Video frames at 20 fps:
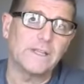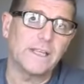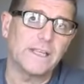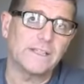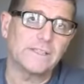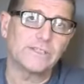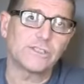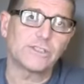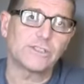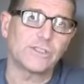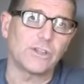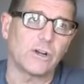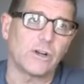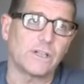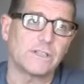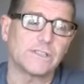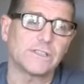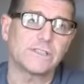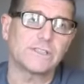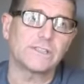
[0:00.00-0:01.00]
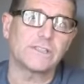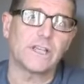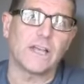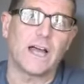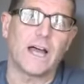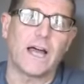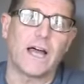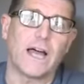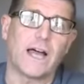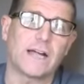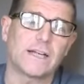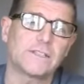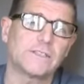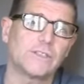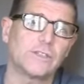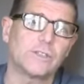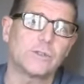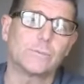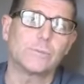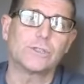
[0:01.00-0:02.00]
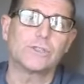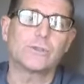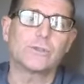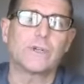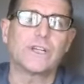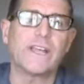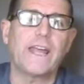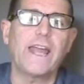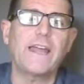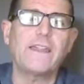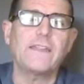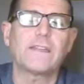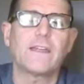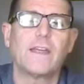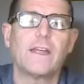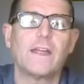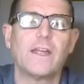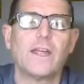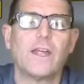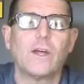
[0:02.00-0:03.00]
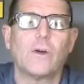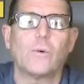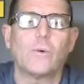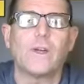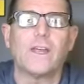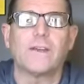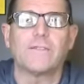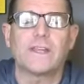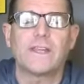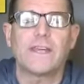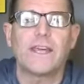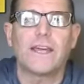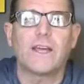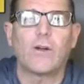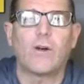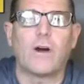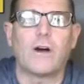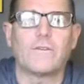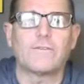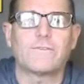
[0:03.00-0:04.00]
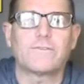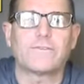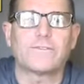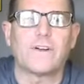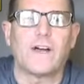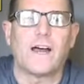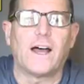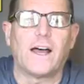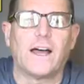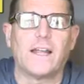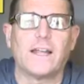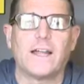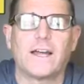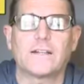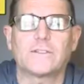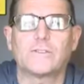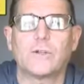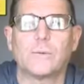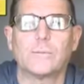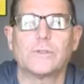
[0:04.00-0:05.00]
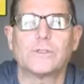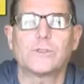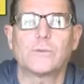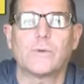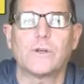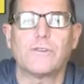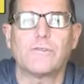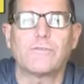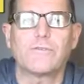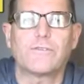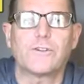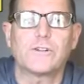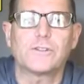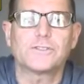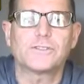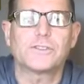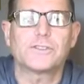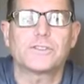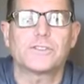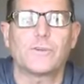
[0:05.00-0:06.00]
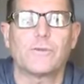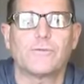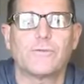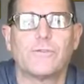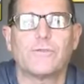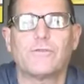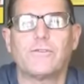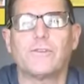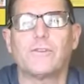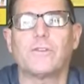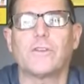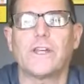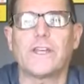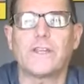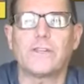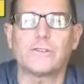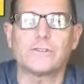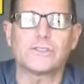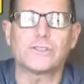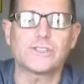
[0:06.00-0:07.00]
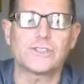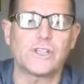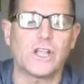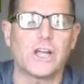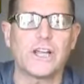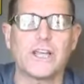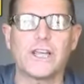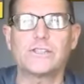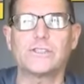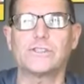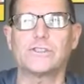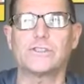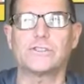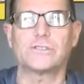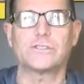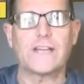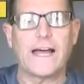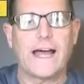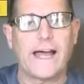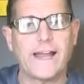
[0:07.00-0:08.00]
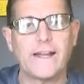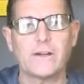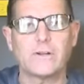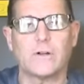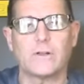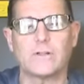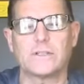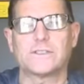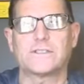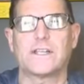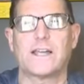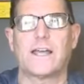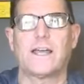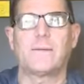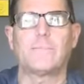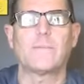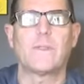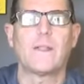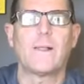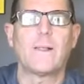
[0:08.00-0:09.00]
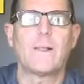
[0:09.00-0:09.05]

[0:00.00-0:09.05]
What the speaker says: It starts October 28th. We have a kickoff on October 21st. So if you feel like you're sluggish, you're tired all the time,